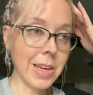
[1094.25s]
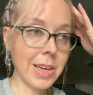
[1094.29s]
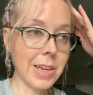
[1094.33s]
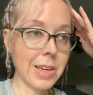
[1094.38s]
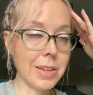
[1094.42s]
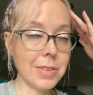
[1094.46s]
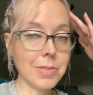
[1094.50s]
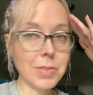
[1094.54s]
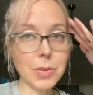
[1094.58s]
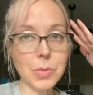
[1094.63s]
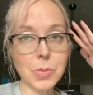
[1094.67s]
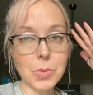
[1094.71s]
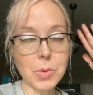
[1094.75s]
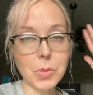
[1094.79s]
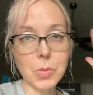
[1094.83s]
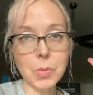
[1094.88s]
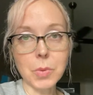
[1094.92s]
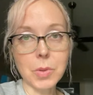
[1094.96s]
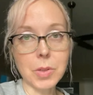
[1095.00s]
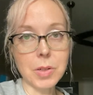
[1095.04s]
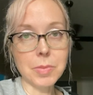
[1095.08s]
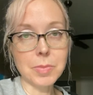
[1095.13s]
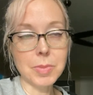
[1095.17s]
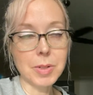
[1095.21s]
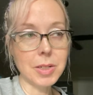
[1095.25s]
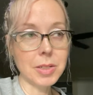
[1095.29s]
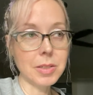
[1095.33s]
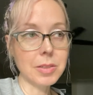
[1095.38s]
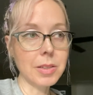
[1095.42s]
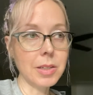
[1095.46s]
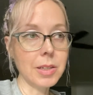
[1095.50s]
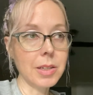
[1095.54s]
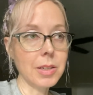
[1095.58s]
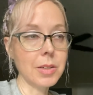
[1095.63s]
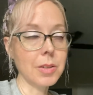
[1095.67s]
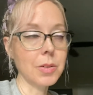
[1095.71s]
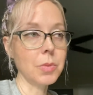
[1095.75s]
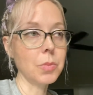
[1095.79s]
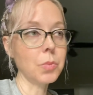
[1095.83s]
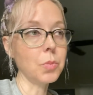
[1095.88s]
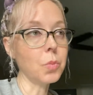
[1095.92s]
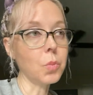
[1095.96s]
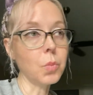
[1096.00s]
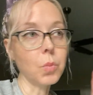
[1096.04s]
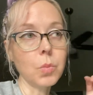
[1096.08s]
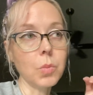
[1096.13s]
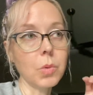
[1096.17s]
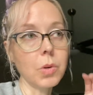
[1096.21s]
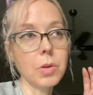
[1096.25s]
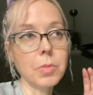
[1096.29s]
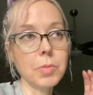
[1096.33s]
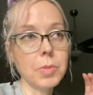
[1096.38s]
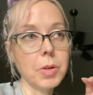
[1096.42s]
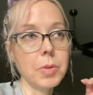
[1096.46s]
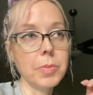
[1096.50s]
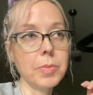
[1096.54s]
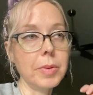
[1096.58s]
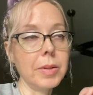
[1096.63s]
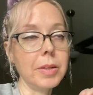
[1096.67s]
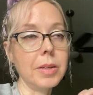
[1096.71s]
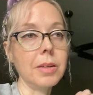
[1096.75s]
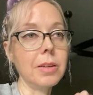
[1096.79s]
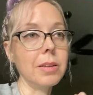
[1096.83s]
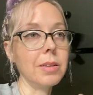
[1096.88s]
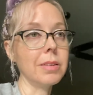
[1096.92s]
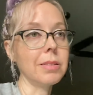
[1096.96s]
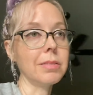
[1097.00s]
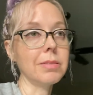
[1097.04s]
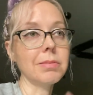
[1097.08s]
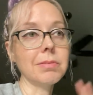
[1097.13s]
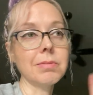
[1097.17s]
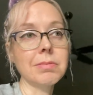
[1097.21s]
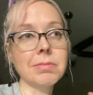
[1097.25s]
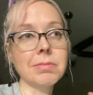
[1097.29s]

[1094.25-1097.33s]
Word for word: if it was warmer, like warmer being